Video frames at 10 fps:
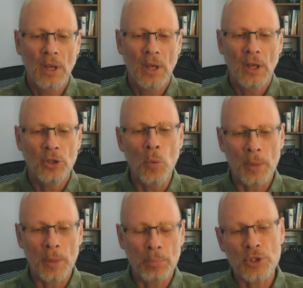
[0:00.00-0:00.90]
you want
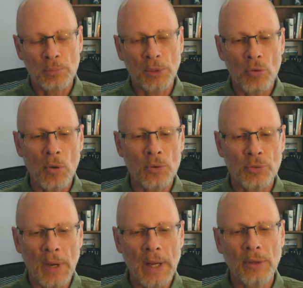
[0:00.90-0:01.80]
to put some controls
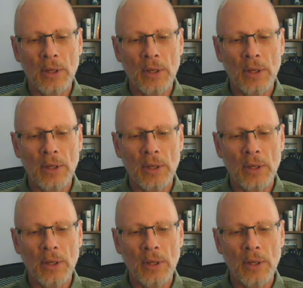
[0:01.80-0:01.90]
around